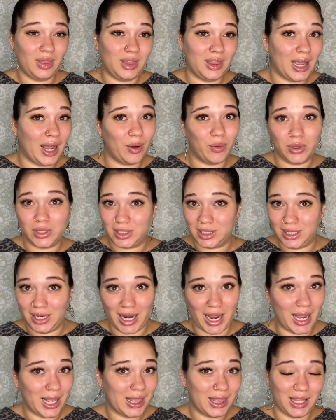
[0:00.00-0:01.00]
That was
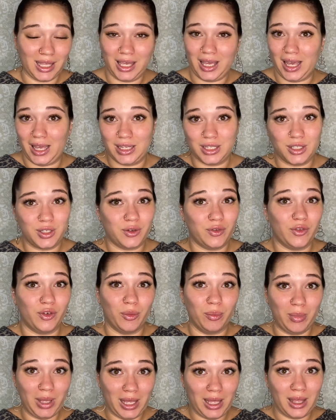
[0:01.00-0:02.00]
not the case for
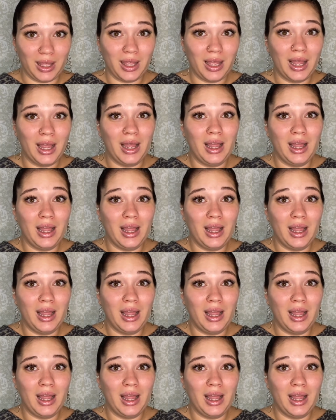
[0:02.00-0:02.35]
me.